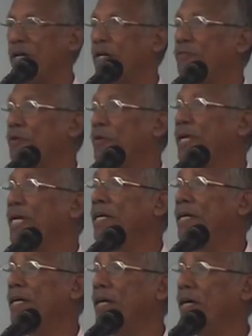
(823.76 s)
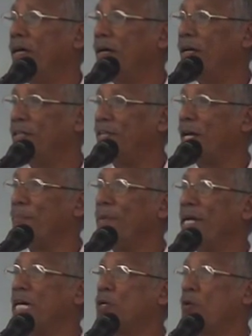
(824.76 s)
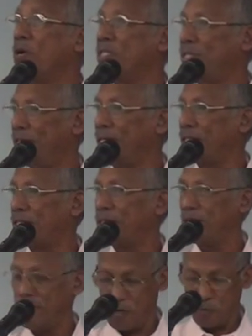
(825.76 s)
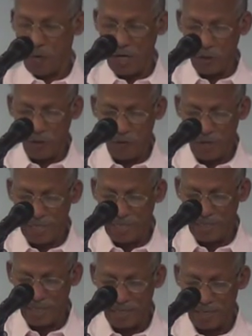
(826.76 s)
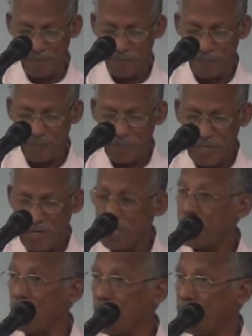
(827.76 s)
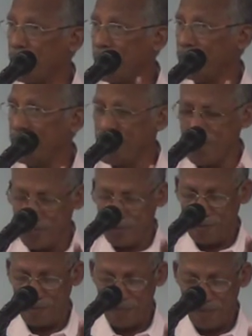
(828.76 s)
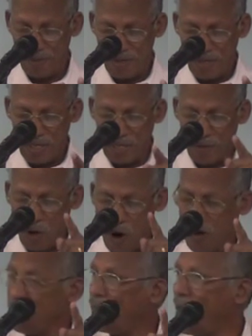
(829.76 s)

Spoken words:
If you read Jeremiah 12:6, what do you read there? Your brothers, your own